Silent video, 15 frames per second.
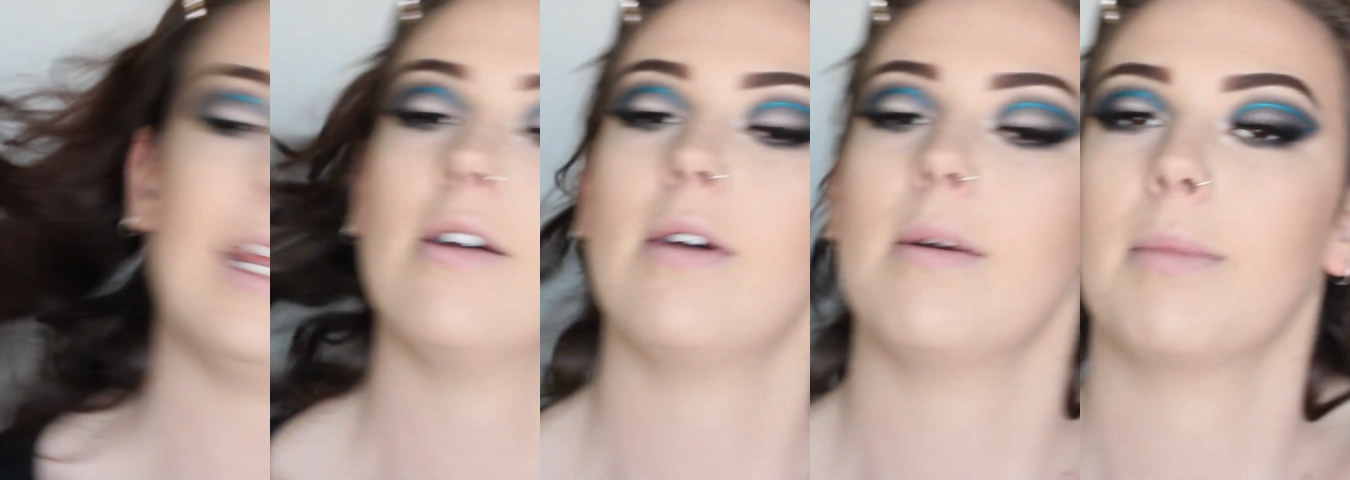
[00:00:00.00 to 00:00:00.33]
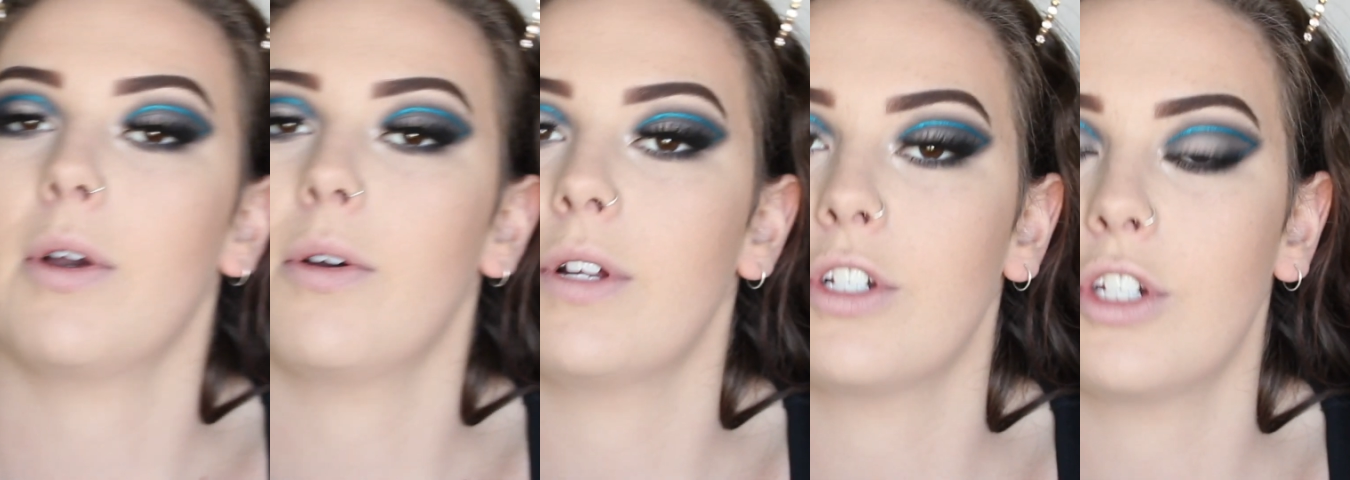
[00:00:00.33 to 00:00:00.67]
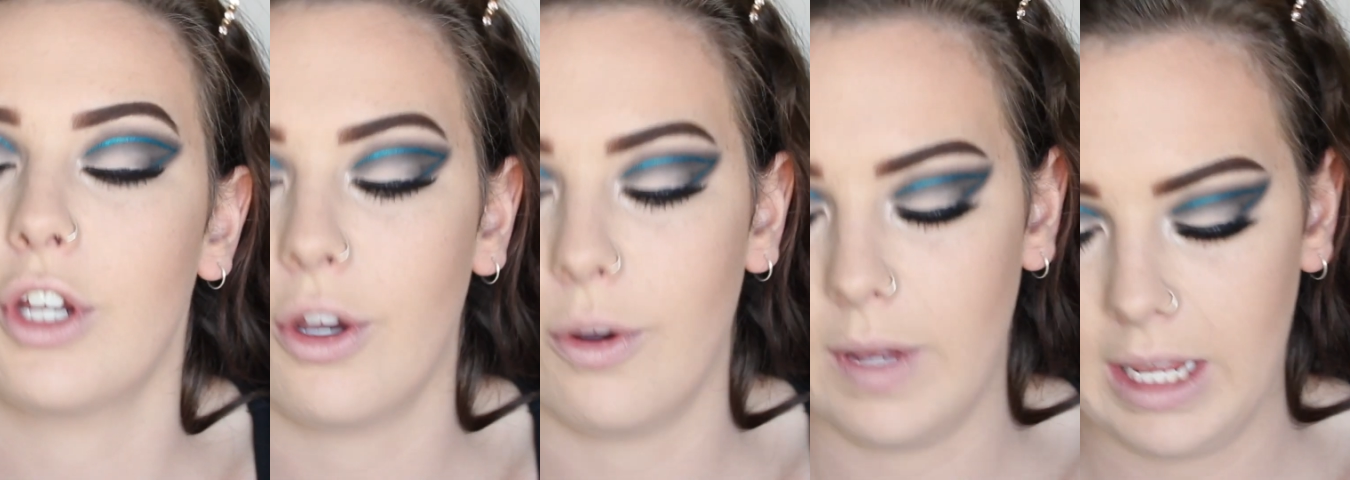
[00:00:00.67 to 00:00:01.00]
Now I'm going
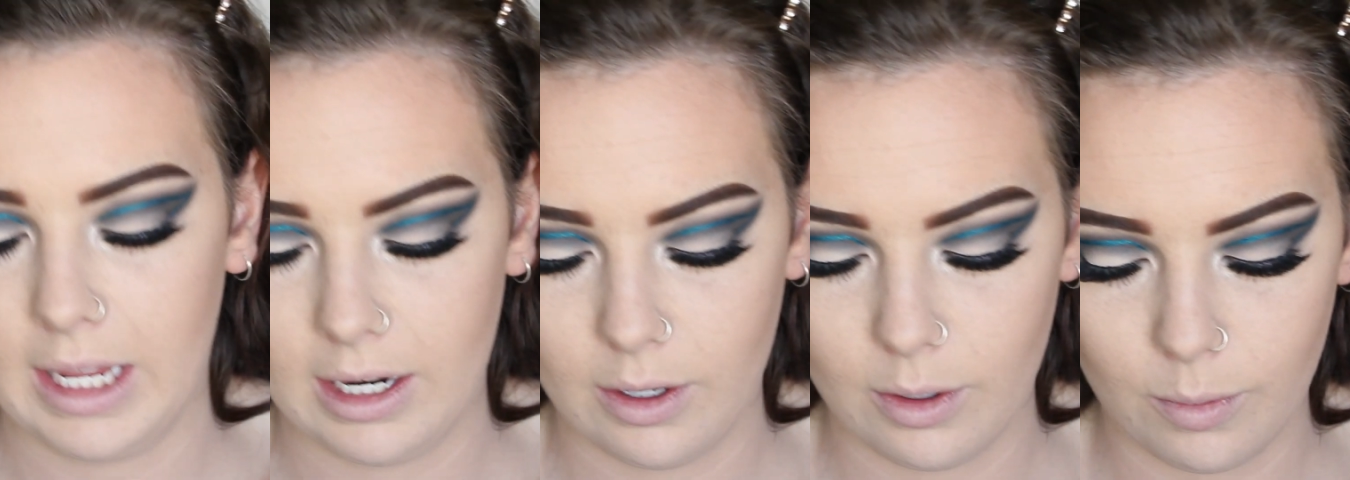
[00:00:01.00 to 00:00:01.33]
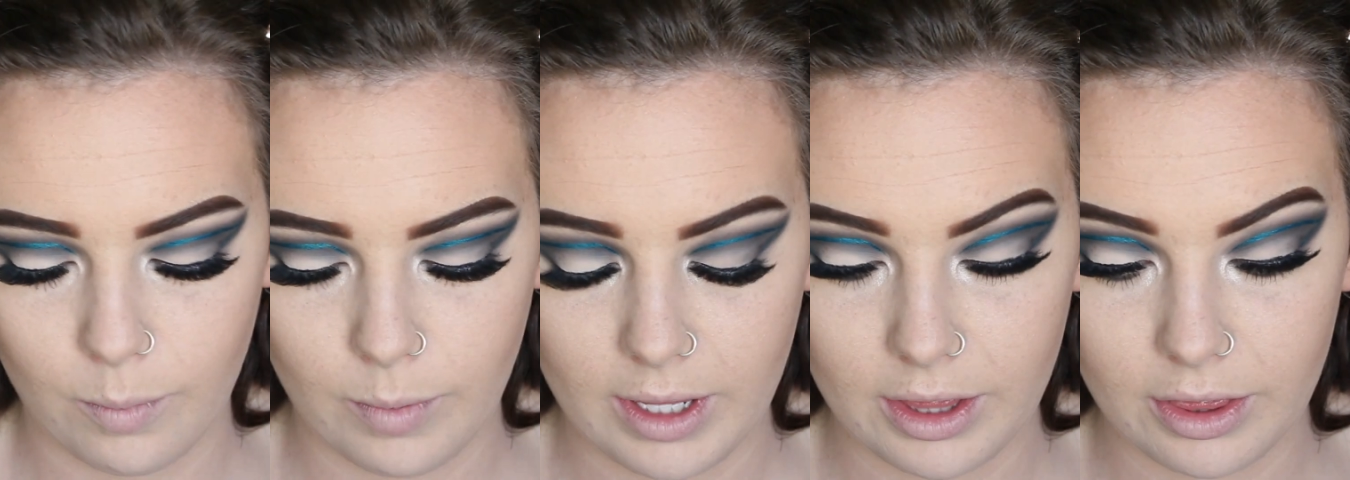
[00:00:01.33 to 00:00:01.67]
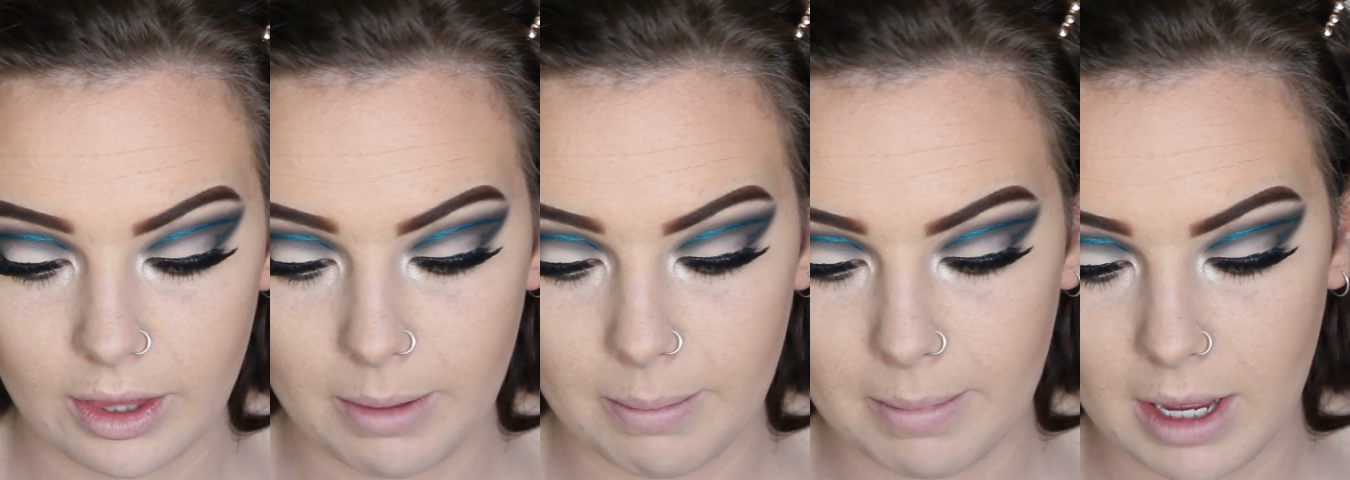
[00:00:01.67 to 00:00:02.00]
to go in
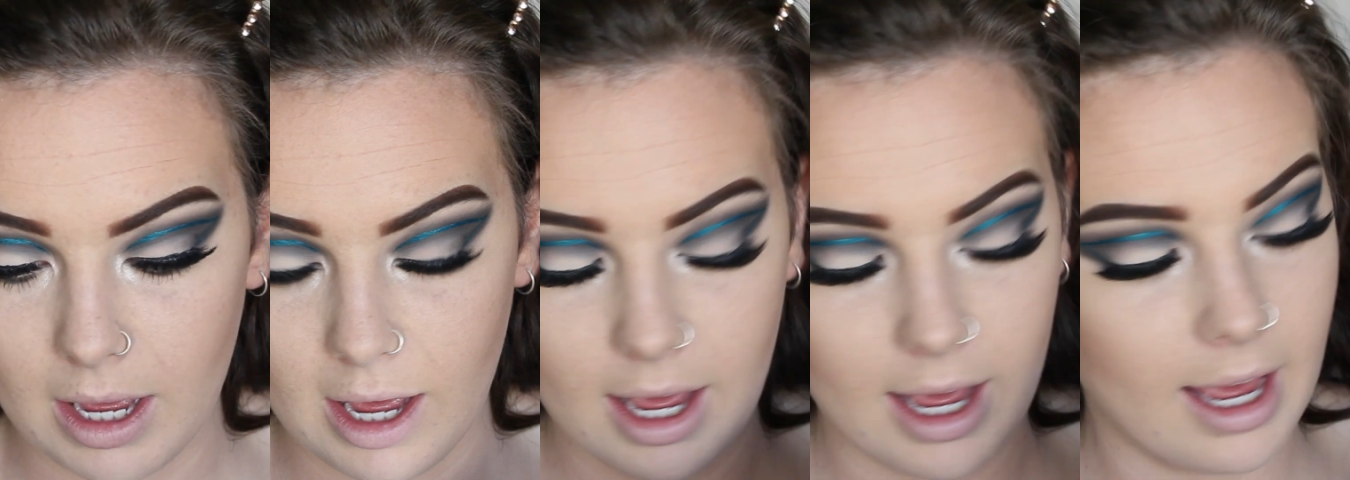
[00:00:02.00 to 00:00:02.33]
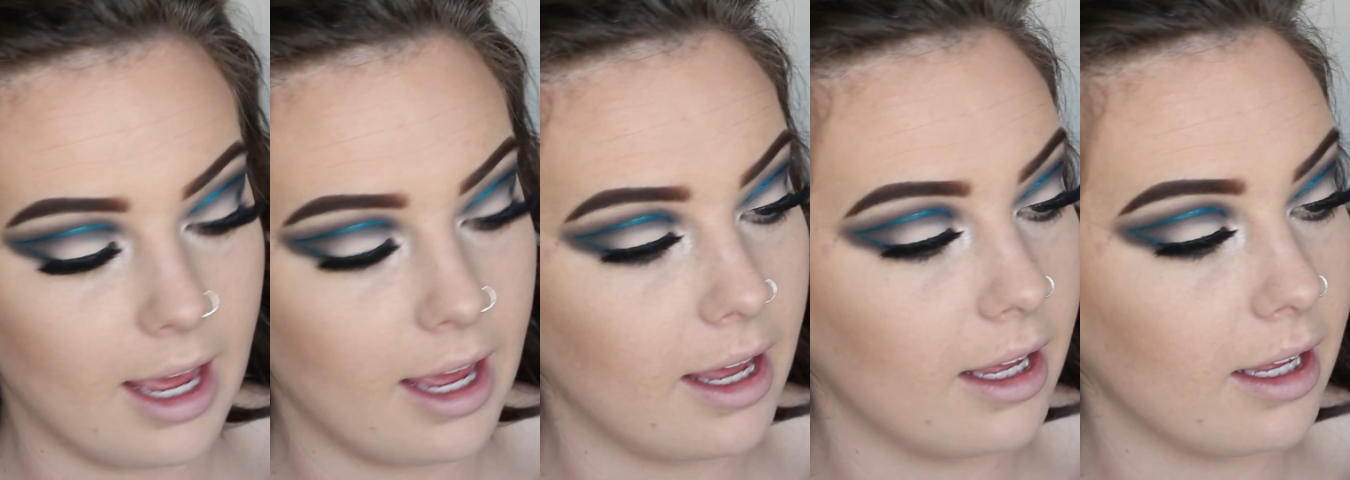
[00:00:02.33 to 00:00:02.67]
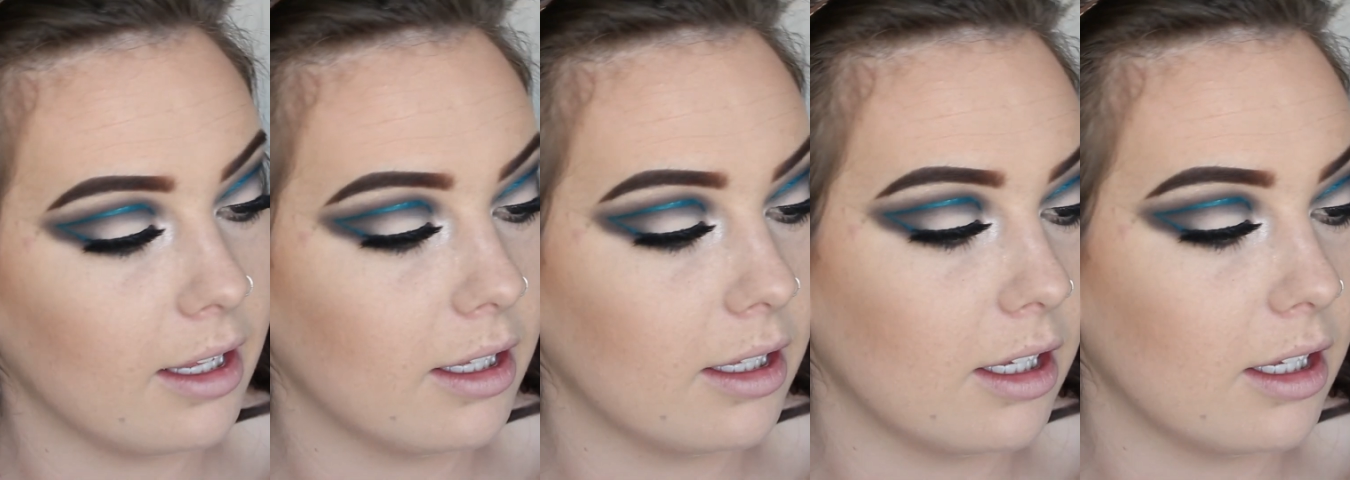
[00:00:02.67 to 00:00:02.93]
with my